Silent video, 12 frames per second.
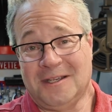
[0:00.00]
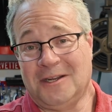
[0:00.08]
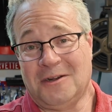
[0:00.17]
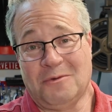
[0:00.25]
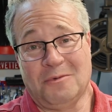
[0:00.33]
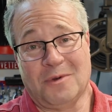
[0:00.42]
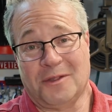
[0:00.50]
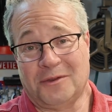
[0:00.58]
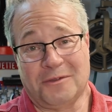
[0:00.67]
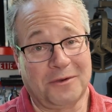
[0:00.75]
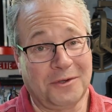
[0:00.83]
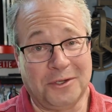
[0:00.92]
You know,
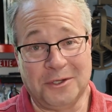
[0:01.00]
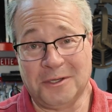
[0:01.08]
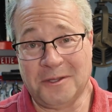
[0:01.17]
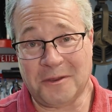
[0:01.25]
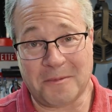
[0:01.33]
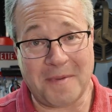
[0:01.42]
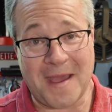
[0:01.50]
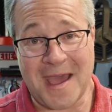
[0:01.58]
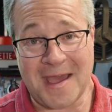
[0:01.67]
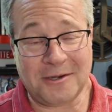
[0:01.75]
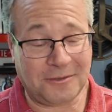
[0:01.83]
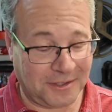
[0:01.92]
whether they're good, they're
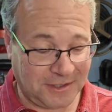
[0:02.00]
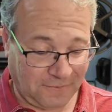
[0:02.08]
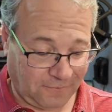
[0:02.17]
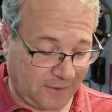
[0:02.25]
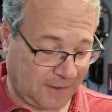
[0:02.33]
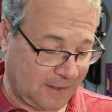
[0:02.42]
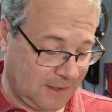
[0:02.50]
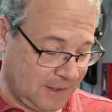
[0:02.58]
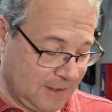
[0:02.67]
bad, or indifferent.